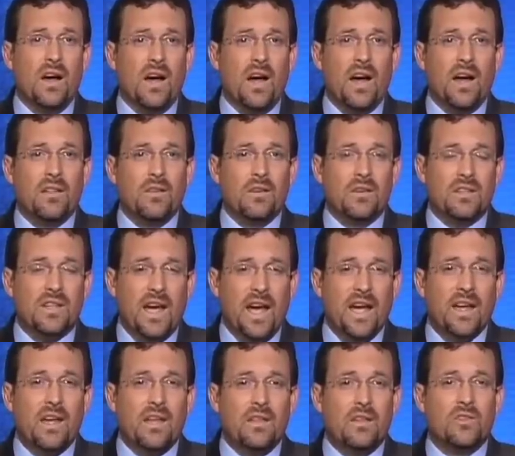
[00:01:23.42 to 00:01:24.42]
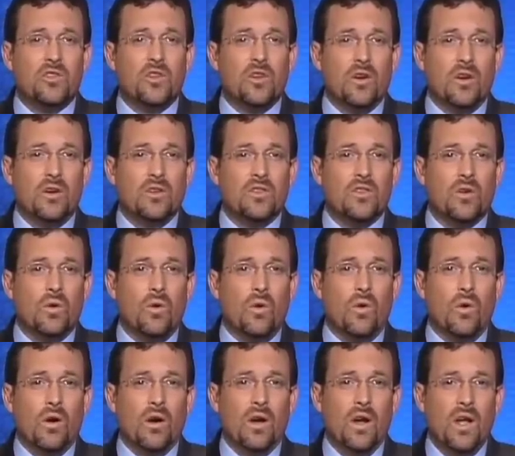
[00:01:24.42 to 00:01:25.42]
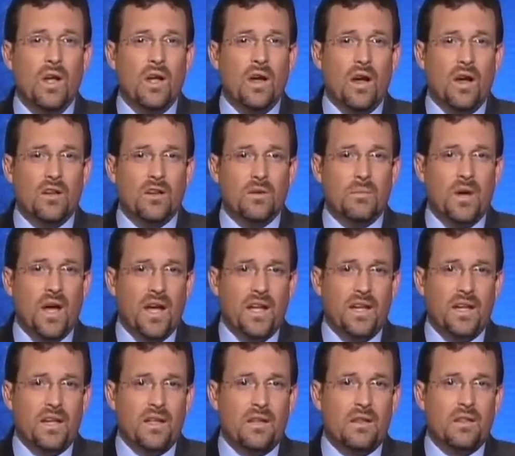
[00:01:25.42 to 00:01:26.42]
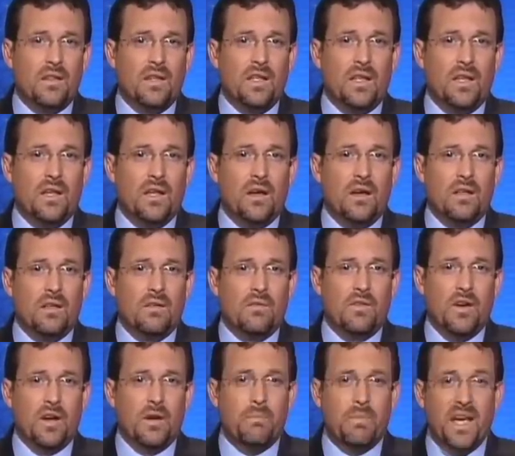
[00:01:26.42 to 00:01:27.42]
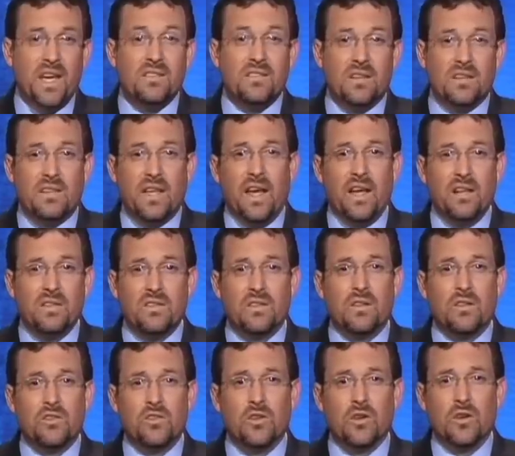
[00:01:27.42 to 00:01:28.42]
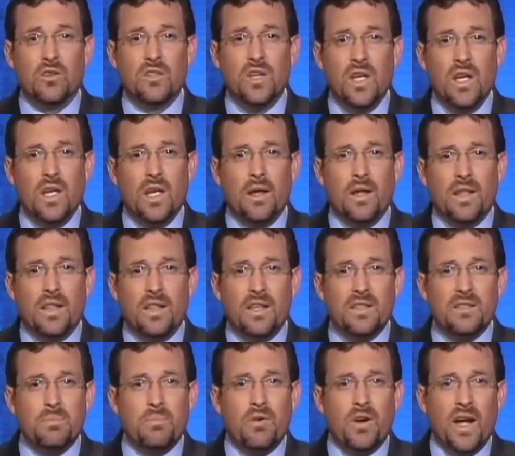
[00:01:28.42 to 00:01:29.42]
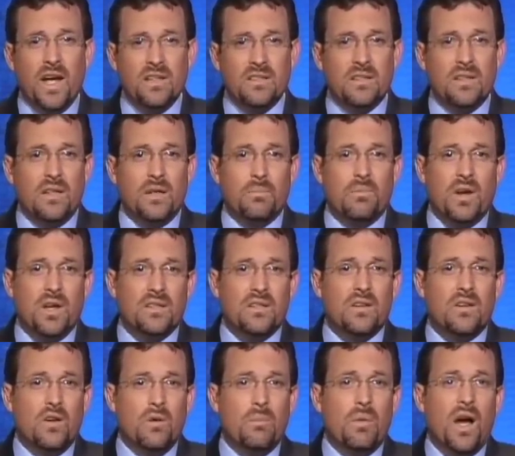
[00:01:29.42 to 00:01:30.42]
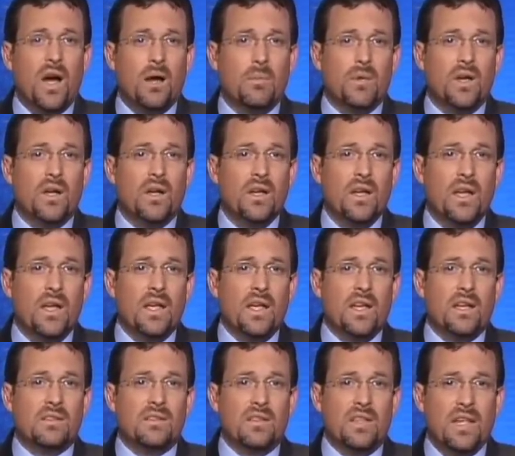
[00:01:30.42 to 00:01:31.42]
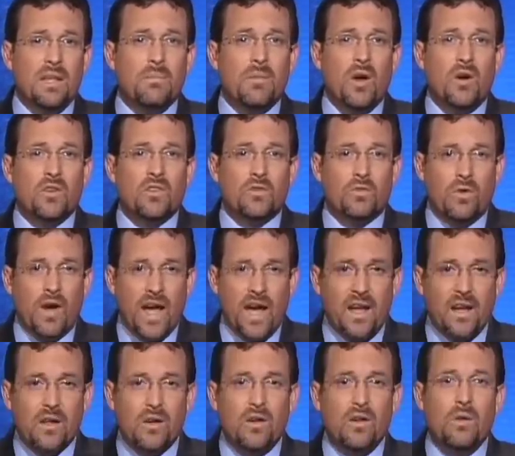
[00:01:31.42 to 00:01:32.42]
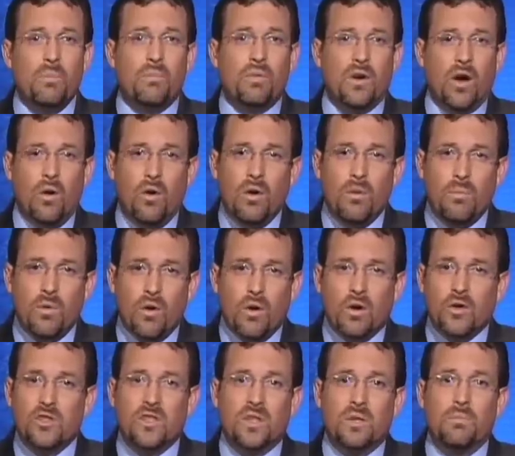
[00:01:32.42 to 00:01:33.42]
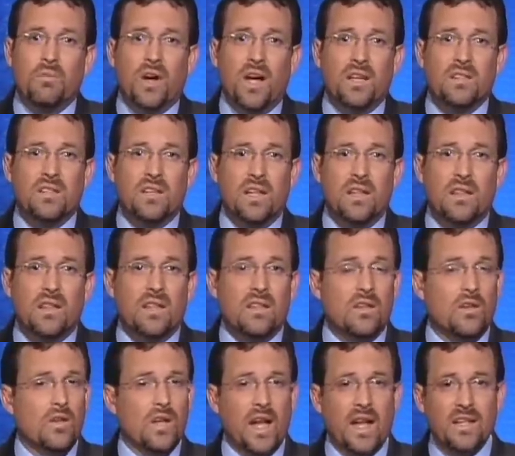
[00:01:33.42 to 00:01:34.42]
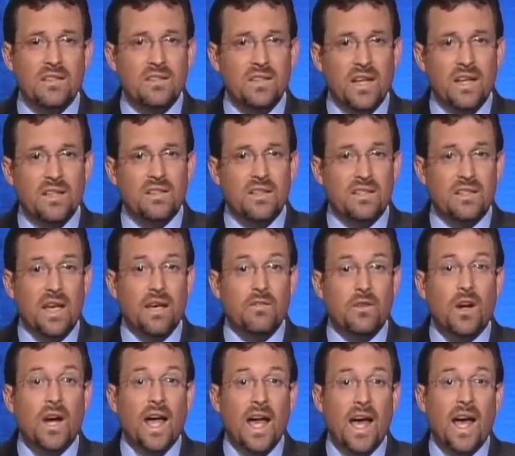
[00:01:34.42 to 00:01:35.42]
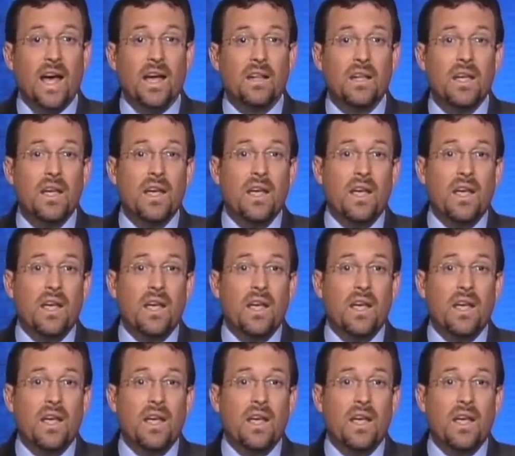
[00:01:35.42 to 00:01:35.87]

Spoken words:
either attacking the church or undermining the very basic tenets of the church, and this president, President Obama, is the most radical pro-abortion president that the United States has ever had.